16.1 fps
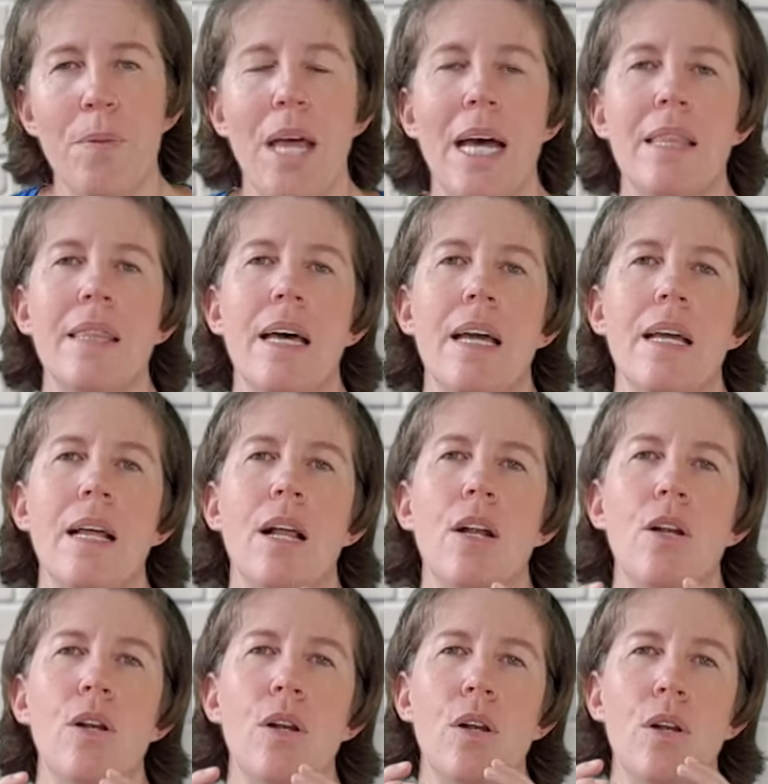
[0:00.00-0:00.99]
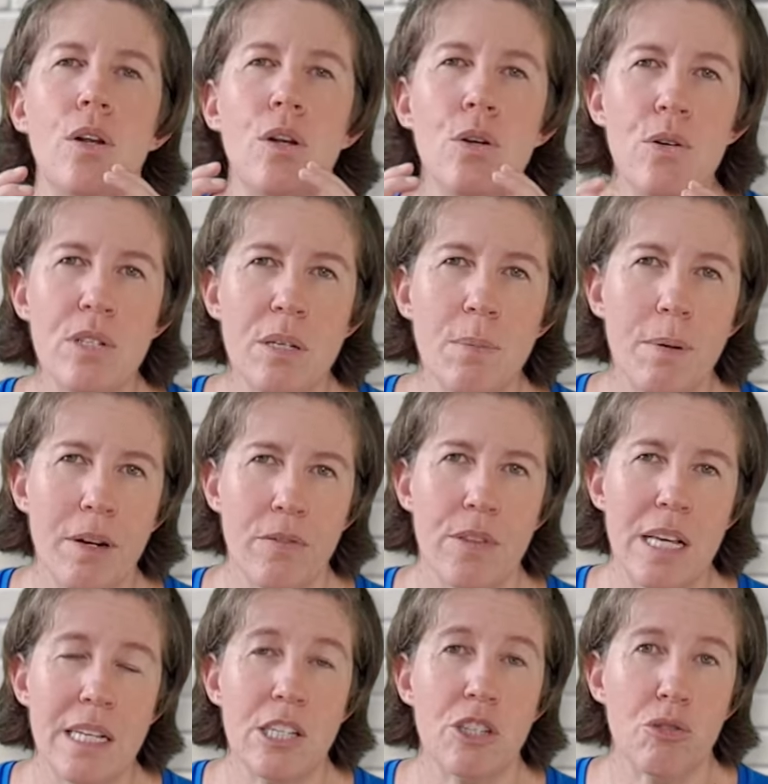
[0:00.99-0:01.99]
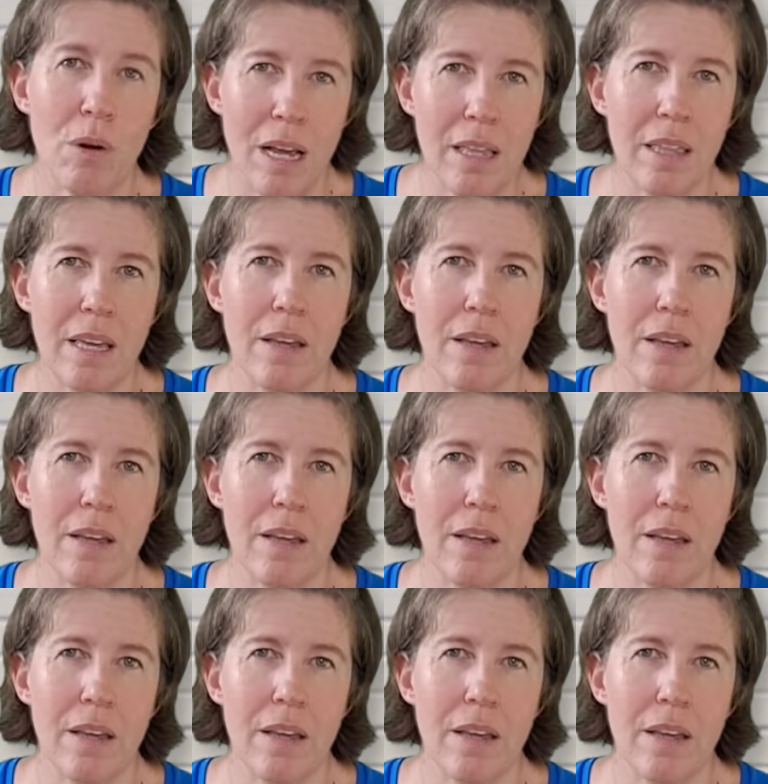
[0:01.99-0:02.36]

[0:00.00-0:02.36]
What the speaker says: and they lose a bit of their strength